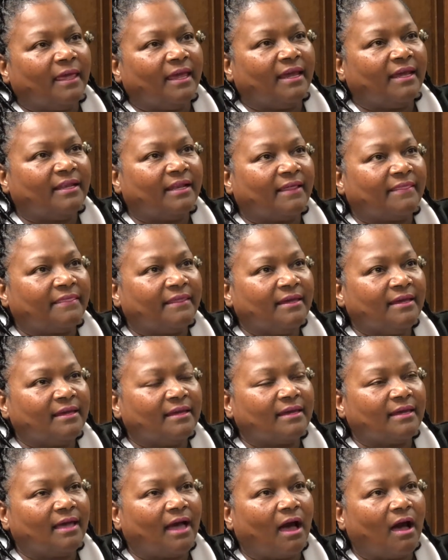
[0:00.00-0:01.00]
And I think,
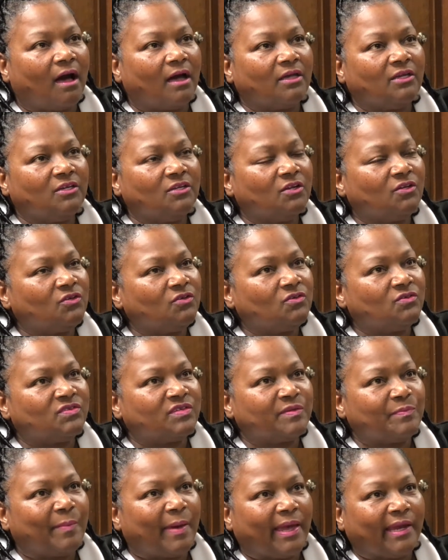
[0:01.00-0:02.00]
you
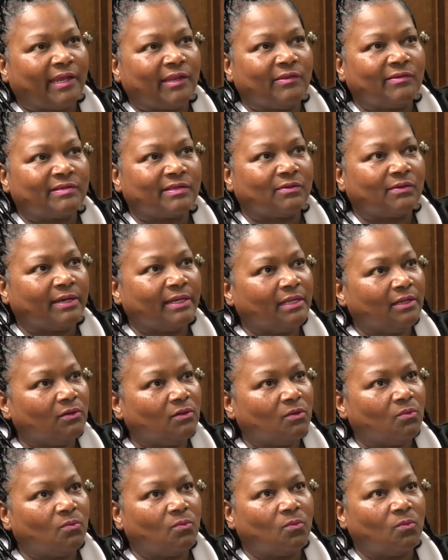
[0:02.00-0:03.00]
sit back and you say, okay,
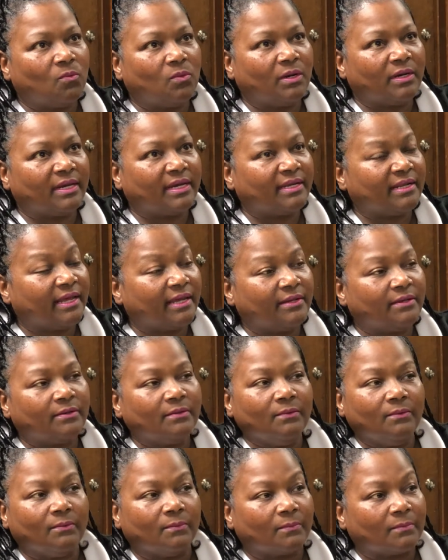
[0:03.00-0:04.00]
Lord, what can I
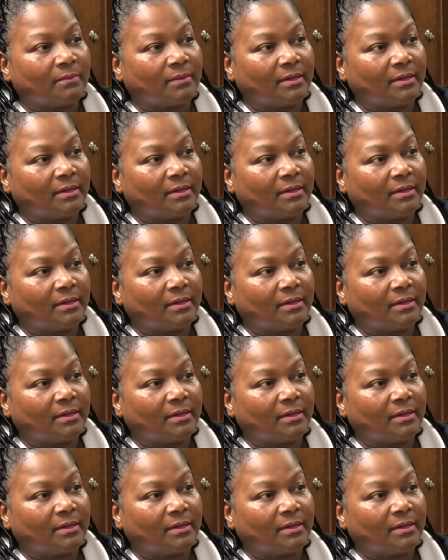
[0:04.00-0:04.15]
do?